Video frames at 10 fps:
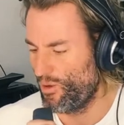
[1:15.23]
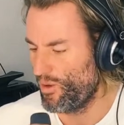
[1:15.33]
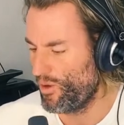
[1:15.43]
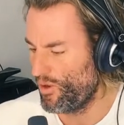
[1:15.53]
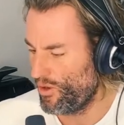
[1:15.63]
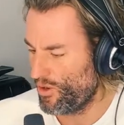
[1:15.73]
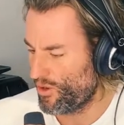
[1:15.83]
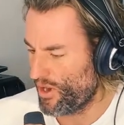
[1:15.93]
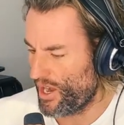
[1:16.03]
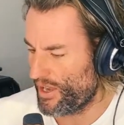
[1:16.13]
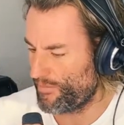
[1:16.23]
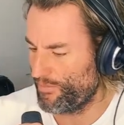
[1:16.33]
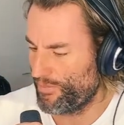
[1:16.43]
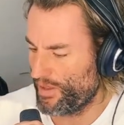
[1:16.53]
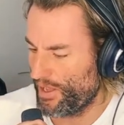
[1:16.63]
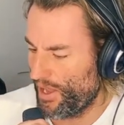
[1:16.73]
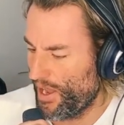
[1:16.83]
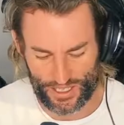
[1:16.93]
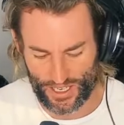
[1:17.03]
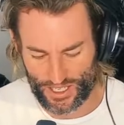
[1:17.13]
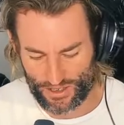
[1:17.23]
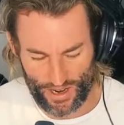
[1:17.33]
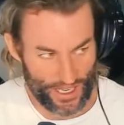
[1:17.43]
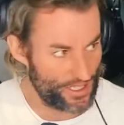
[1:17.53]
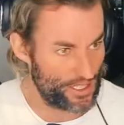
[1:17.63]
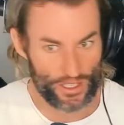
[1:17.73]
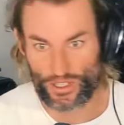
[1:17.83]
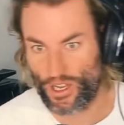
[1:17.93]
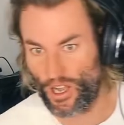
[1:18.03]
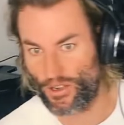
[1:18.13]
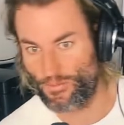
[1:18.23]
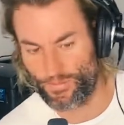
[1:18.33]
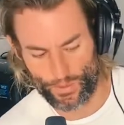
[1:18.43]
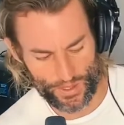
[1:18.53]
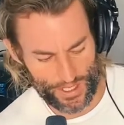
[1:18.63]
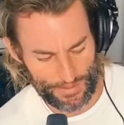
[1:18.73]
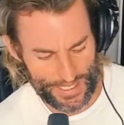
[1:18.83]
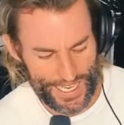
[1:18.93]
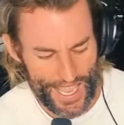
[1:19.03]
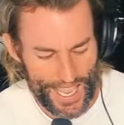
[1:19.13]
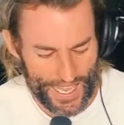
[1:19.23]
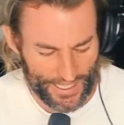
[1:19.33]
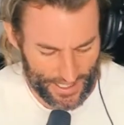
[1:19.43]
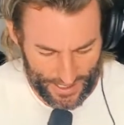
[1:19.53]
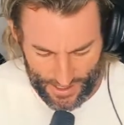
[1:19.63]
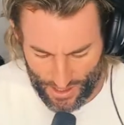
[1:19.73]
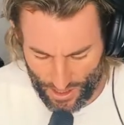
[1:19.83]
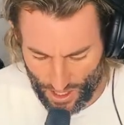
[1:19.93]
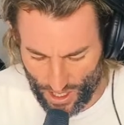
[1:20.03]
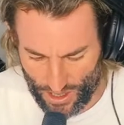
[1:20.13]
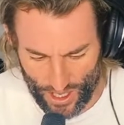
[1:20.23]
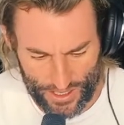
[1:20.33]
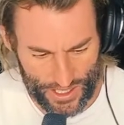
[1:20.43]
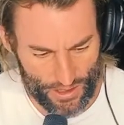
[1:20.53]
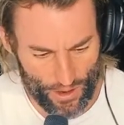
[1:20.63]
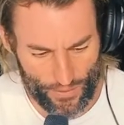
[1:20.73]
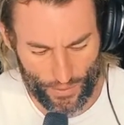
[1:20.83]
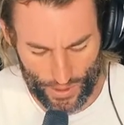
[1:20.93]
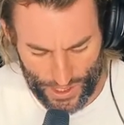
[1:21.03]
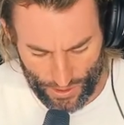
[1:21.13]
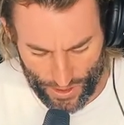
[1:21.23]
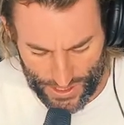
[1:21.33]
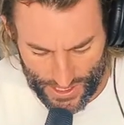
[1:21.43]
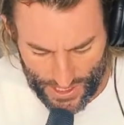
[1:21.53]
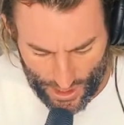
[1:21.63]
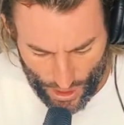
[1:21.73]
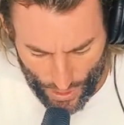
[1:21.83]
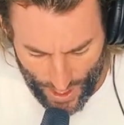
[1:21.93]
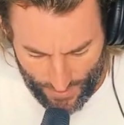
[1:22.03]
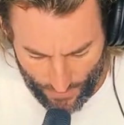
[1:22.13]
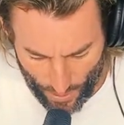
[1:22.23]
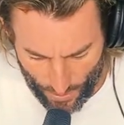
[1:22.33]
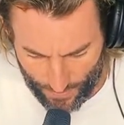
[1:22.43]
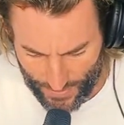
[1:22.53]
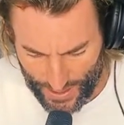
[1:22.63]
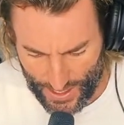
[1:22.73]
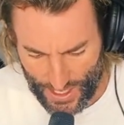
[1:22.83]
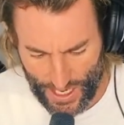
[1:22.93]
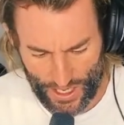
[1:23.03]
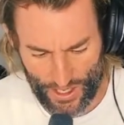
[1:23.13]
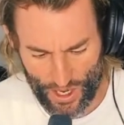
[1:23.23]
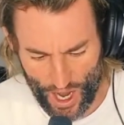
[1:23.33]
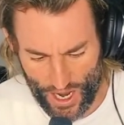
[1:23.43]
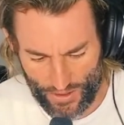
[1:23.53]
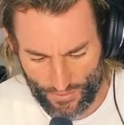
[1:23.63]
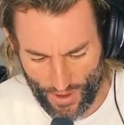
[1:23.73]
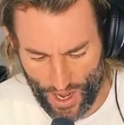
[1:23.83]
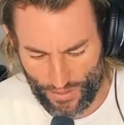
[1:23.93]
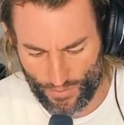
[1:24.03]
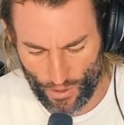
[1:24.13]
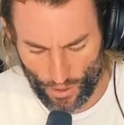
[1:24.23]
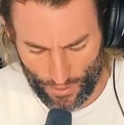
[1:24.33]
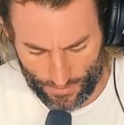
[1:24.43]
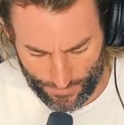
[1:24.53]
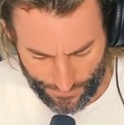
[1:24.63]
All right. Let's get straight into the show with some texts on the hotline 0406 284 954.